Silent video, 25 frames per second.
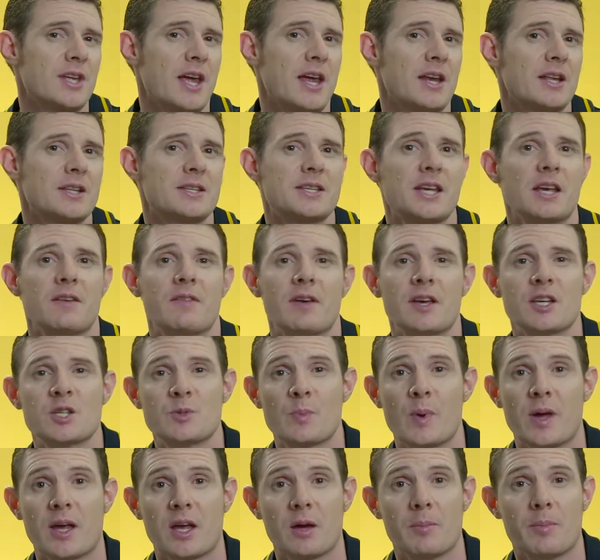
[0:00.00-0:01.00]
standard T V
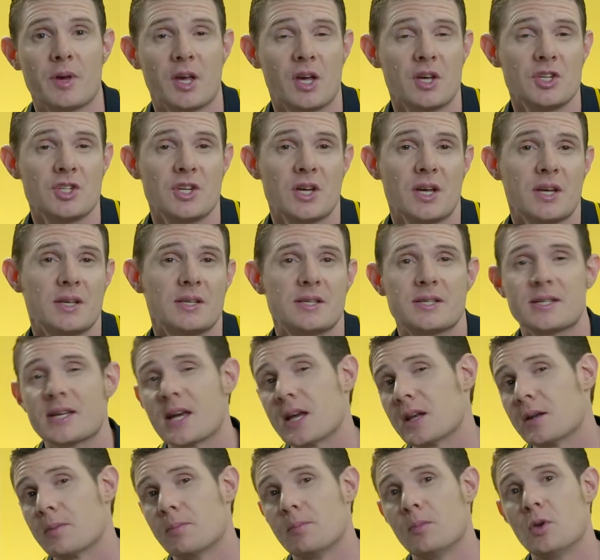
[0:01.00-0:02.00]
speaker because you can
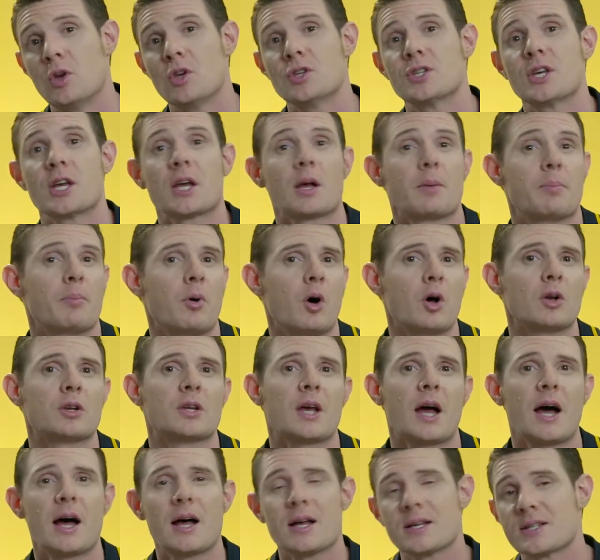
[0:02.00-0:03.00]
send music,
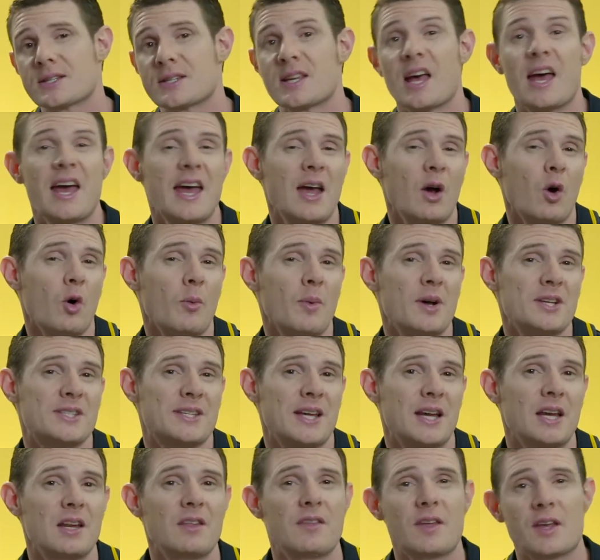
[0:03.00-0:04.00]
podcasts,
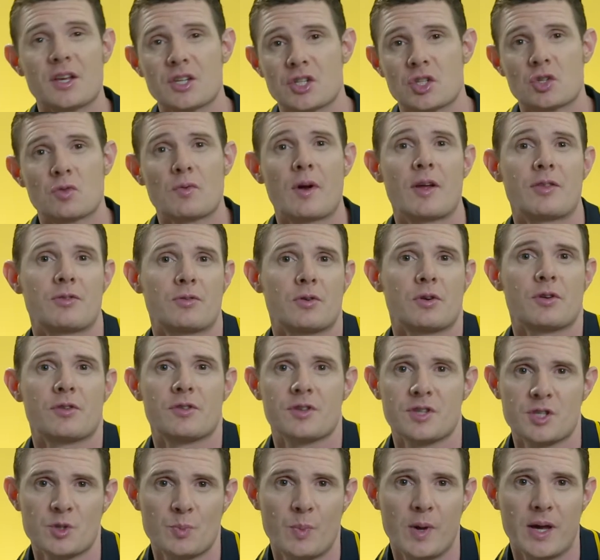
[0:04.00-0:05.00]
almost anything straight through to
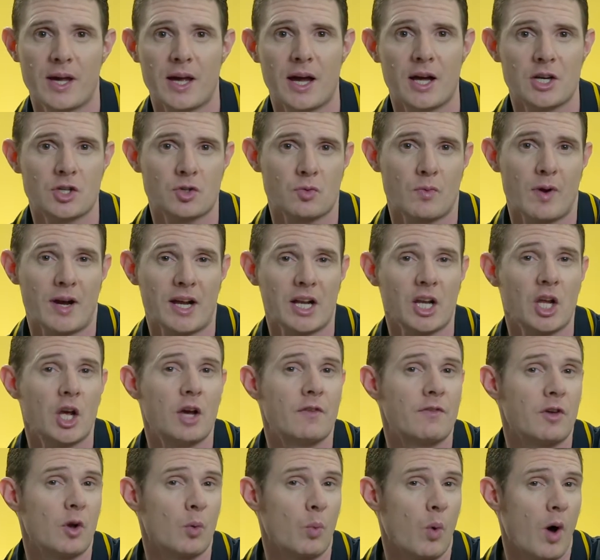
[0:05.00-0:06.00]
the speaker directly
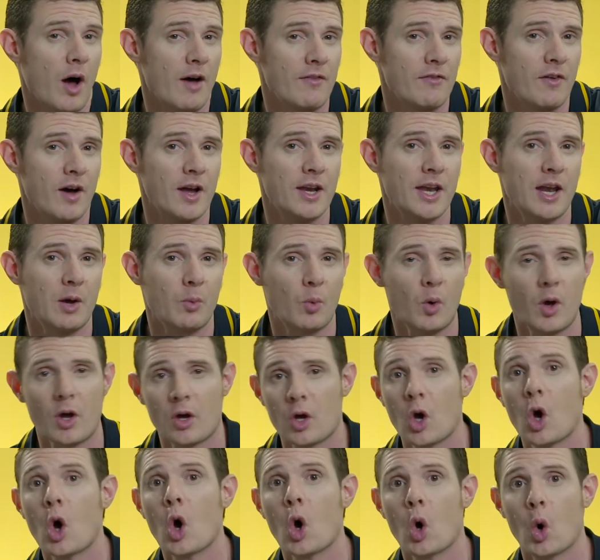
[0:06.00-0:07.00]
over your Wi-Fi network
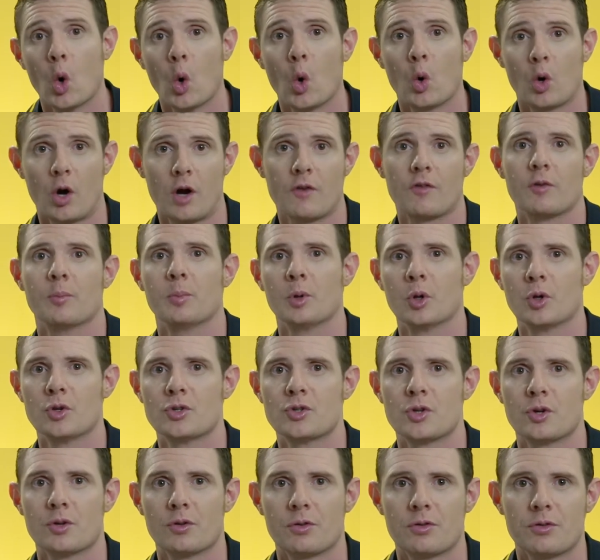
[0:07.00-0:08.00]
or over
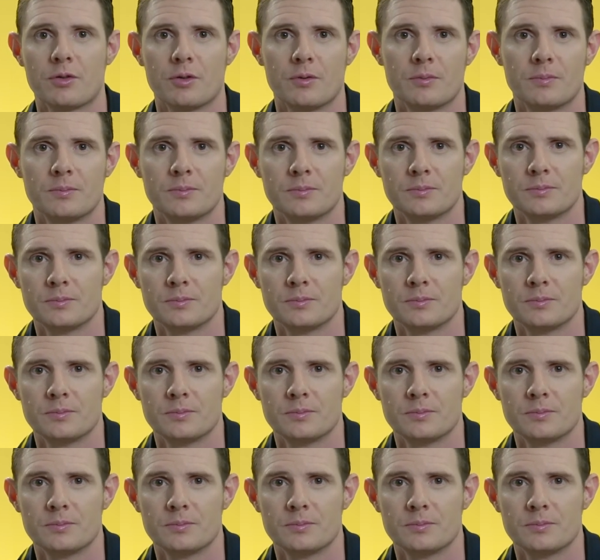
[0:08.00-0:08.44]
Bluetooth.